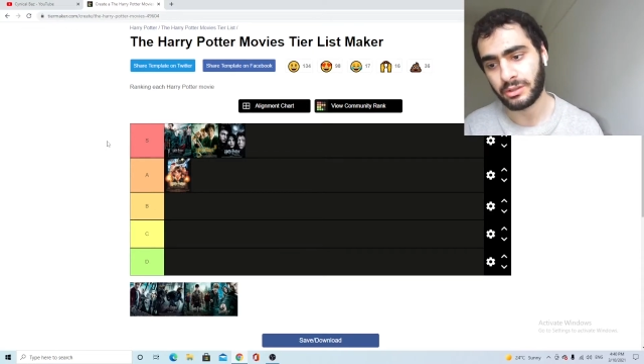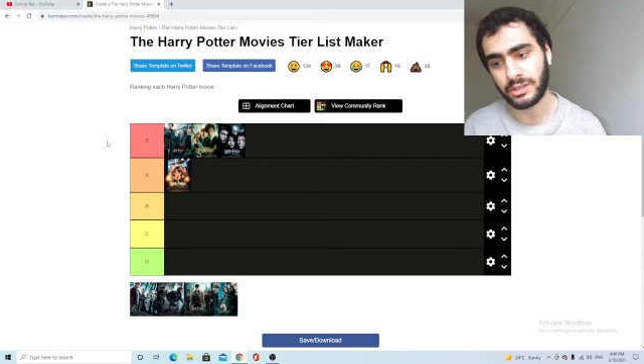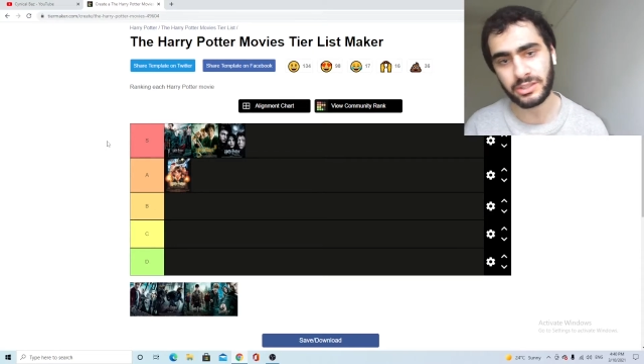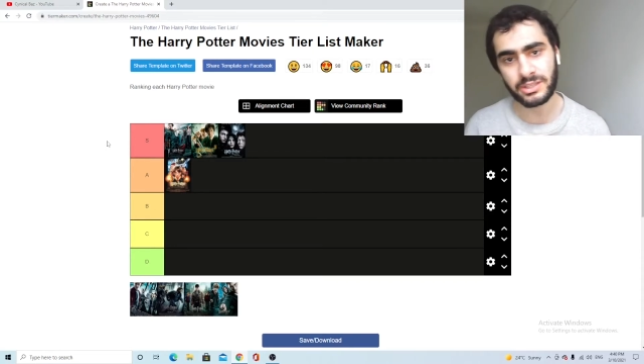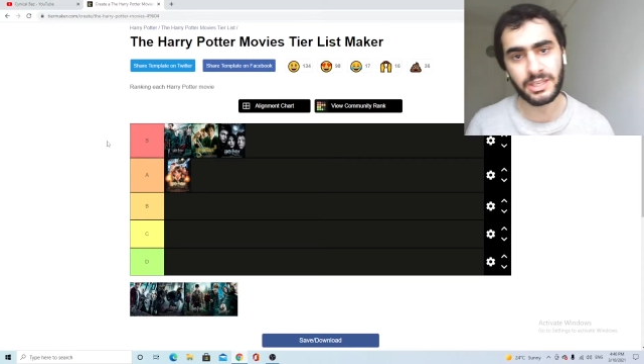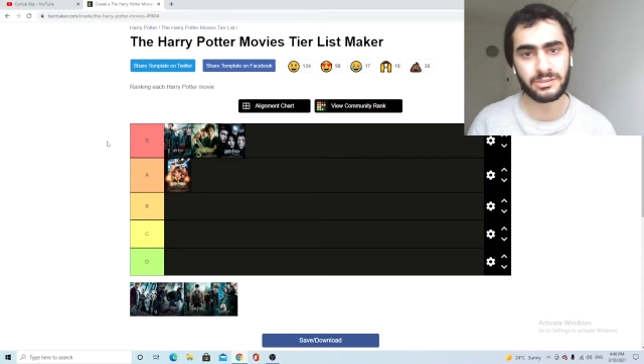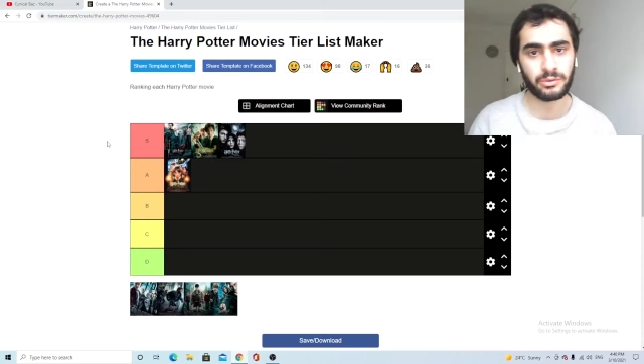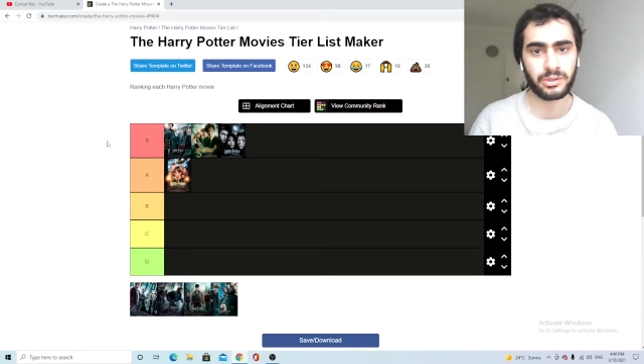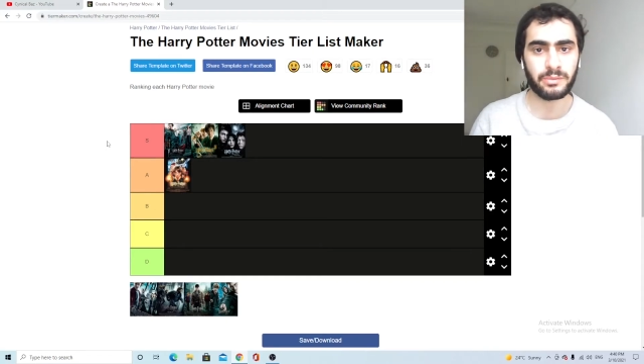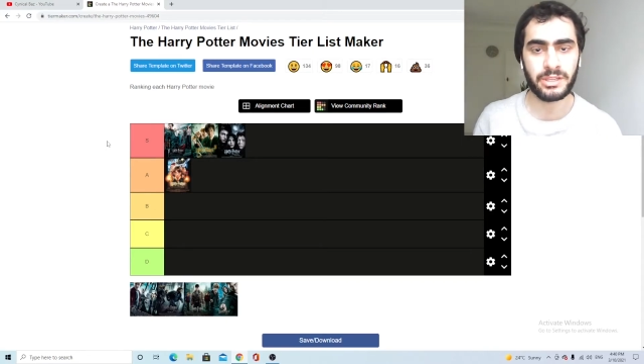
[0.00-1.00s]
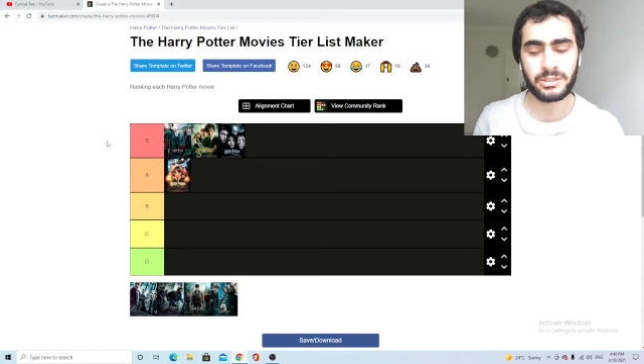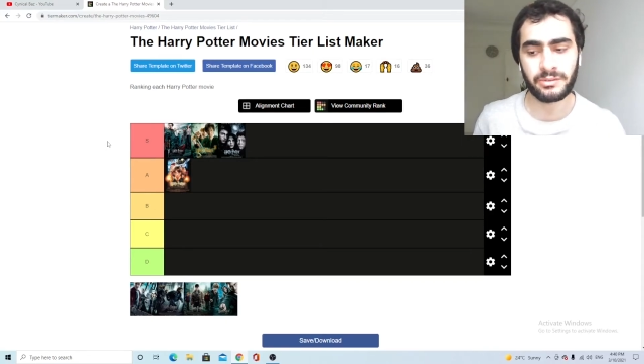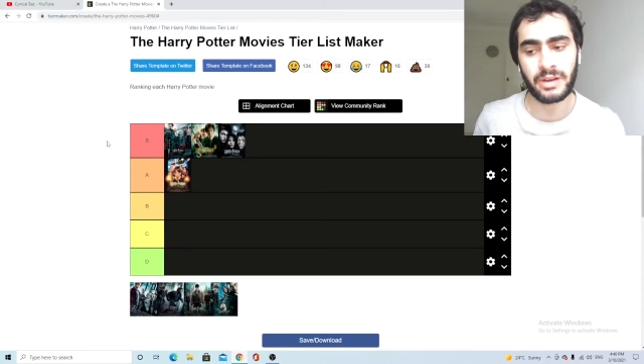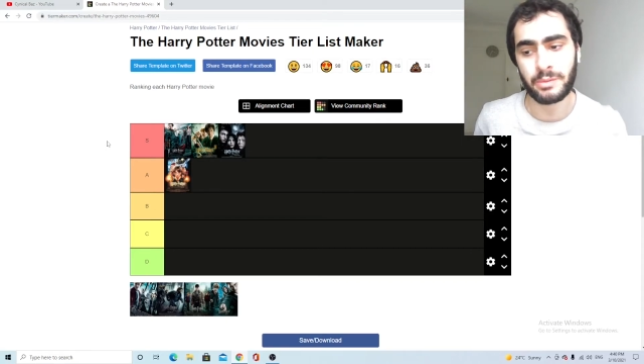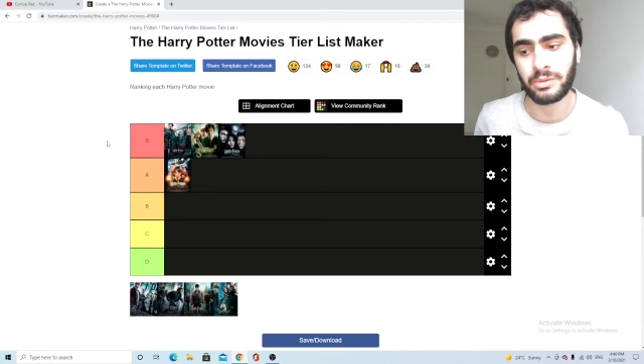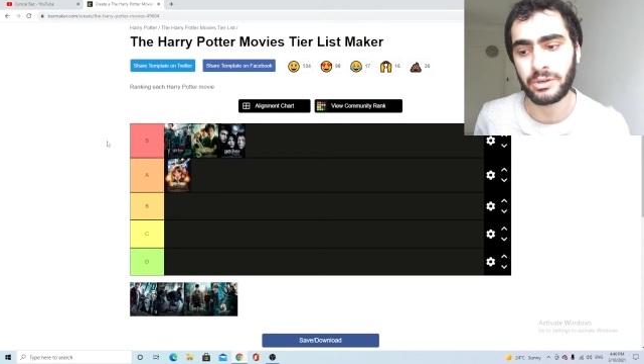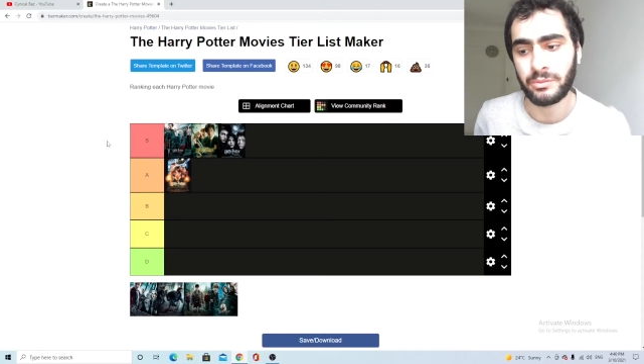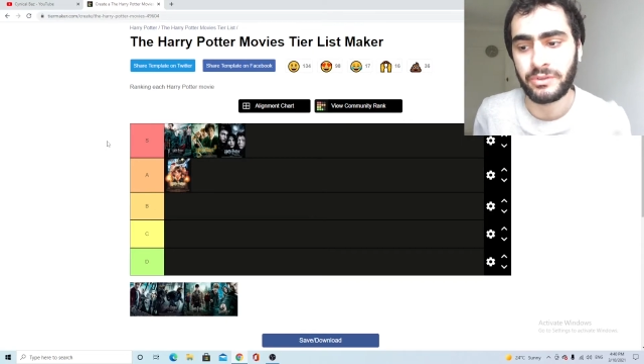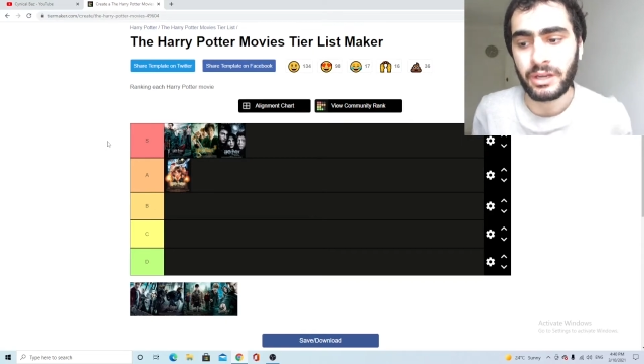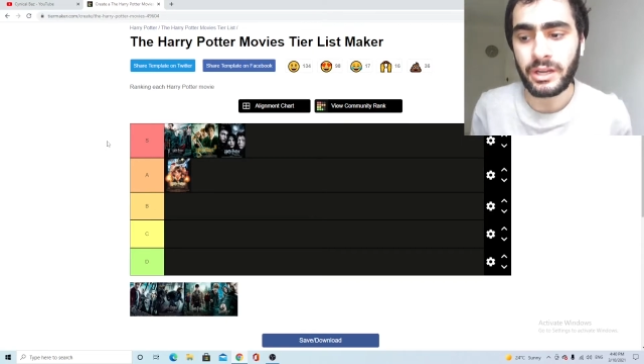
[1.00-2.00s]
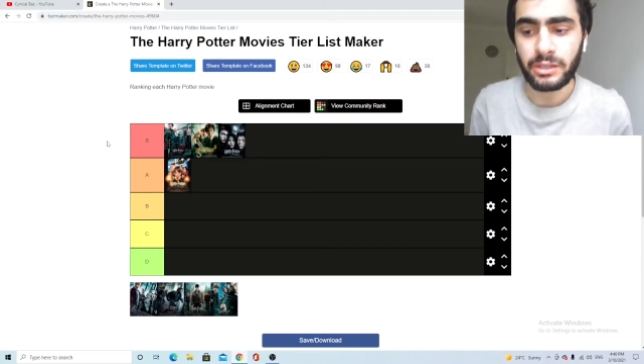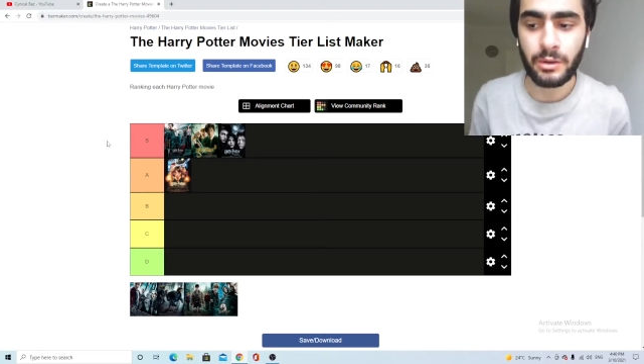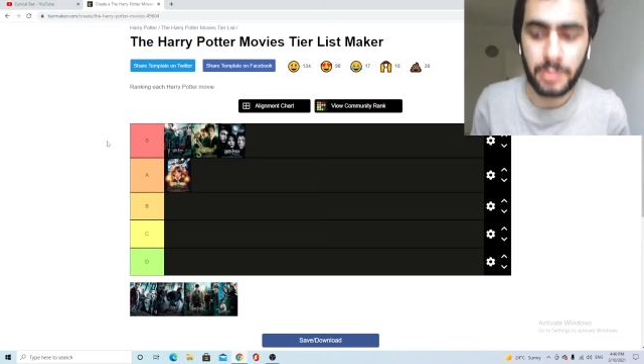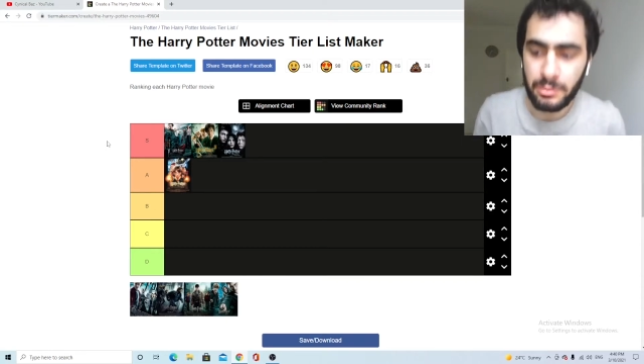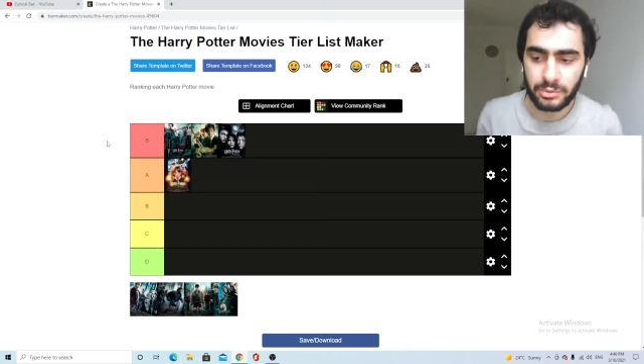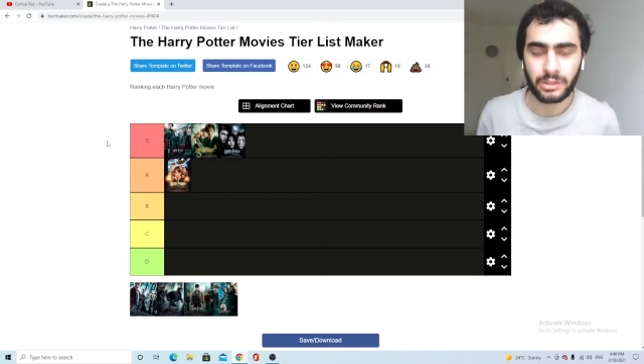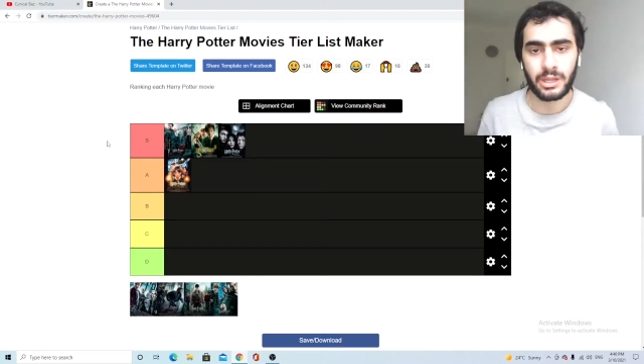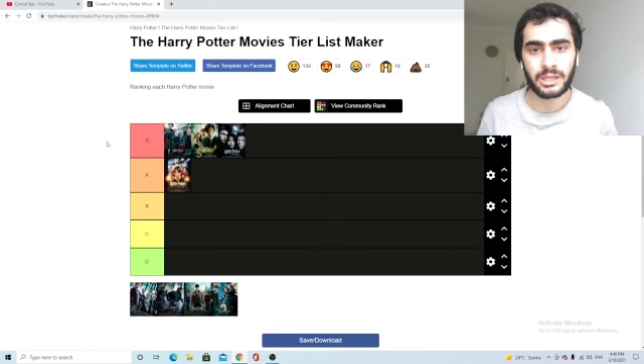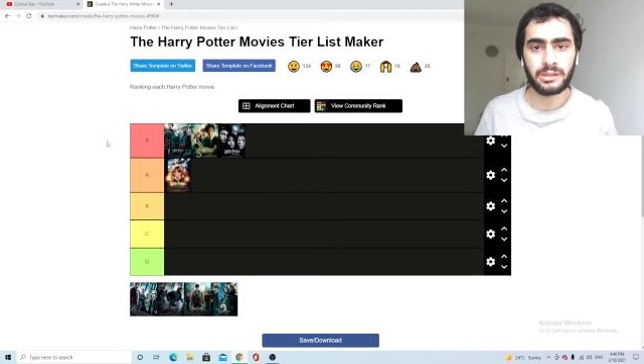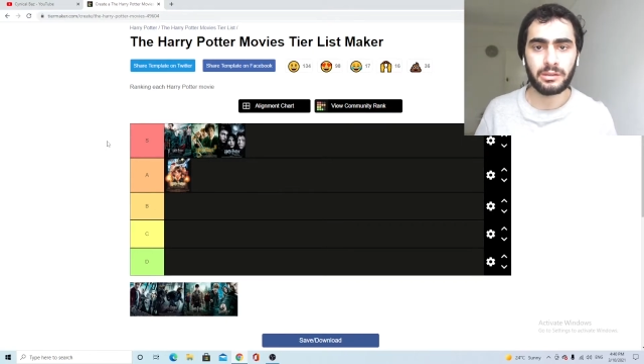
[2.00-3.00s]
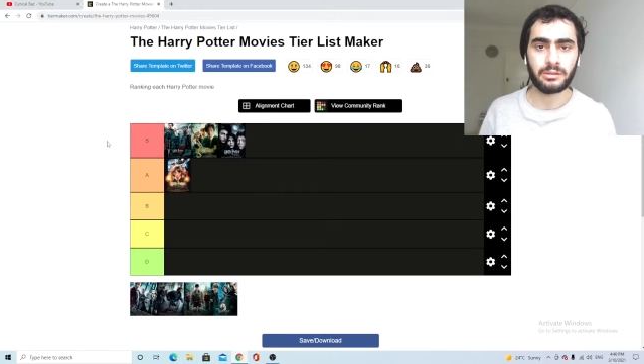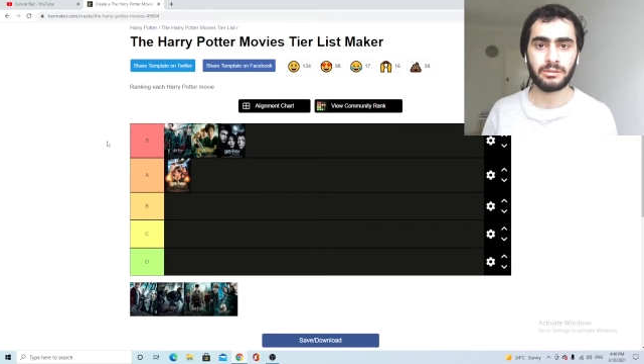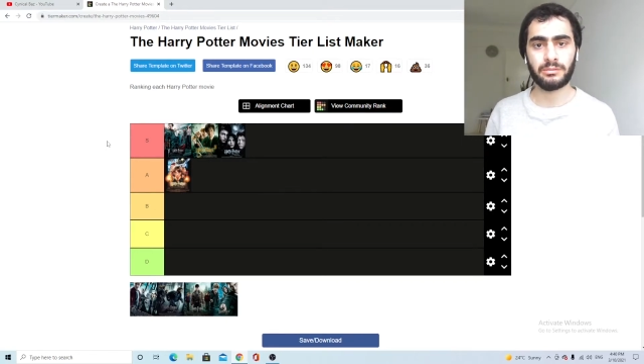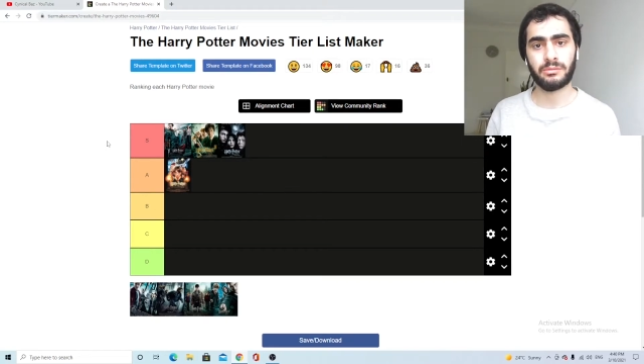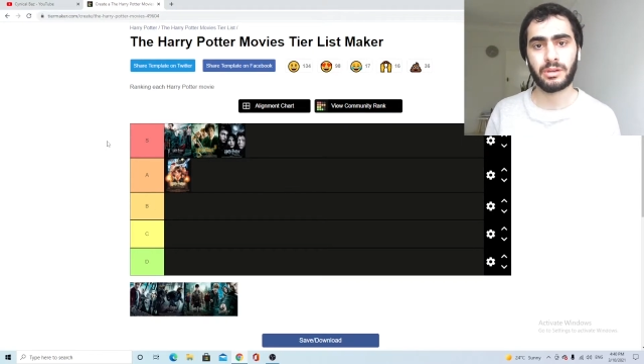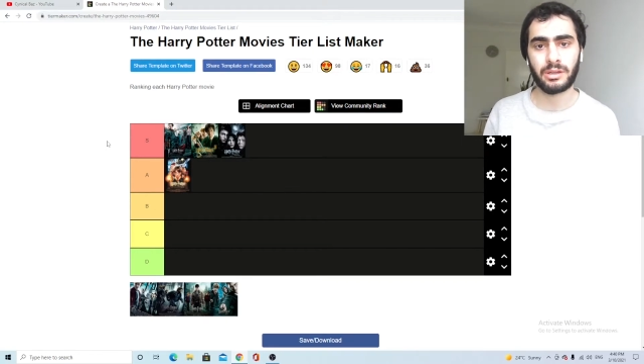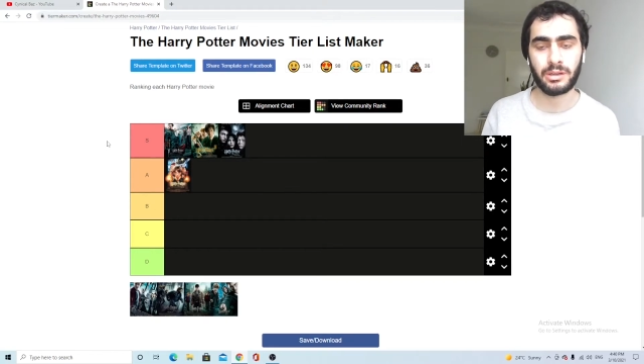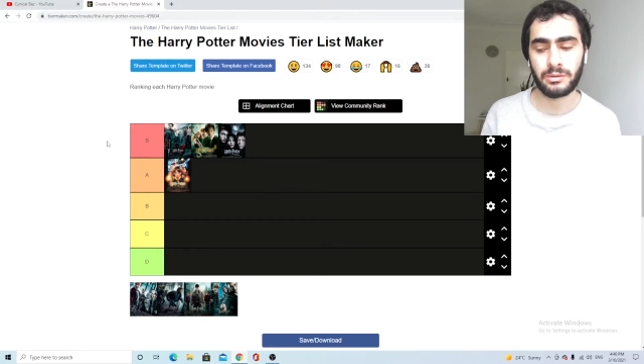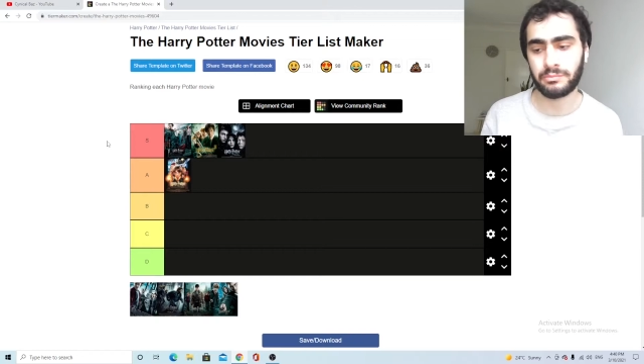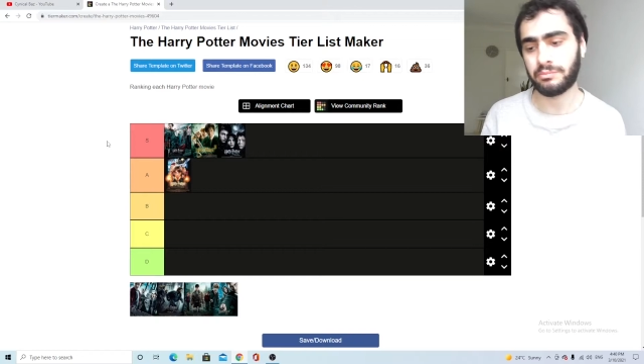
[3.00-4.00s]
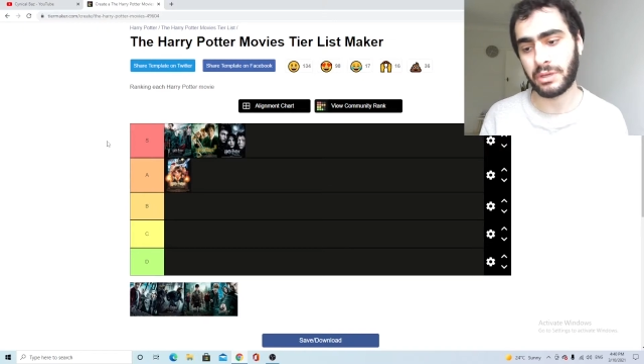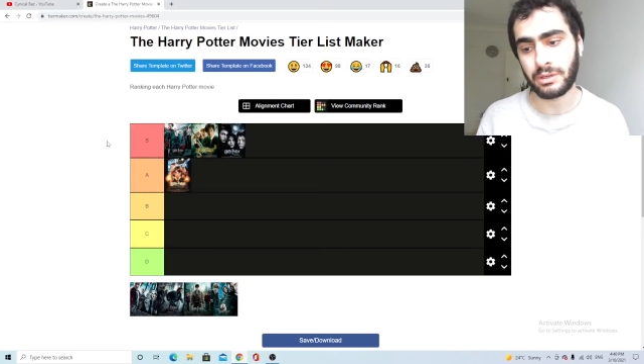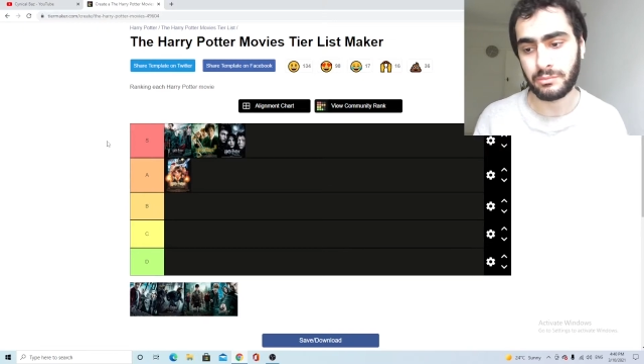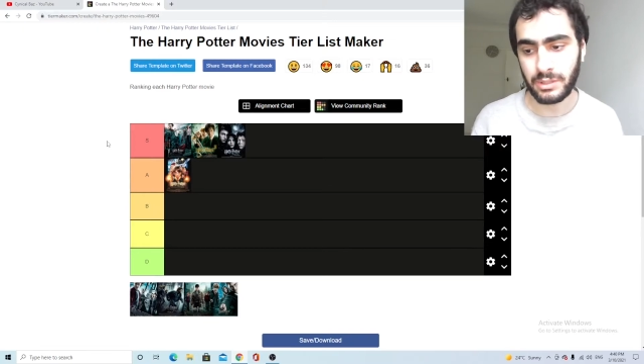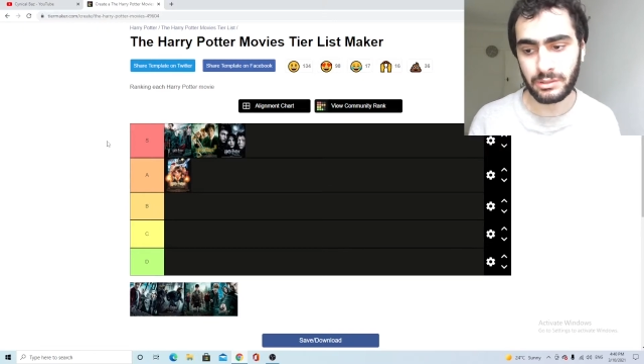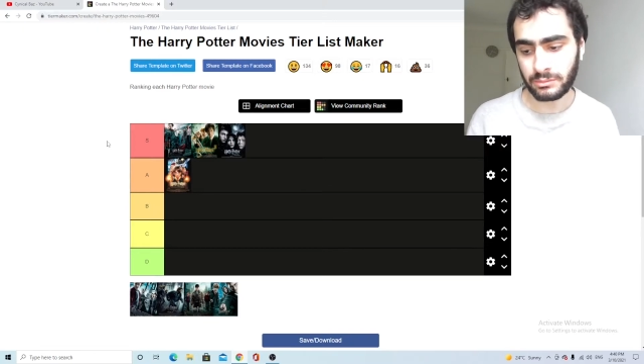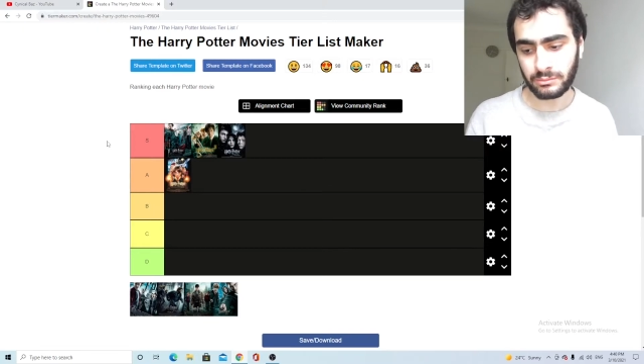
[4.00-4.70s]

It just hits all the beats of a Harry Potter movie. I know people don't like it, but me,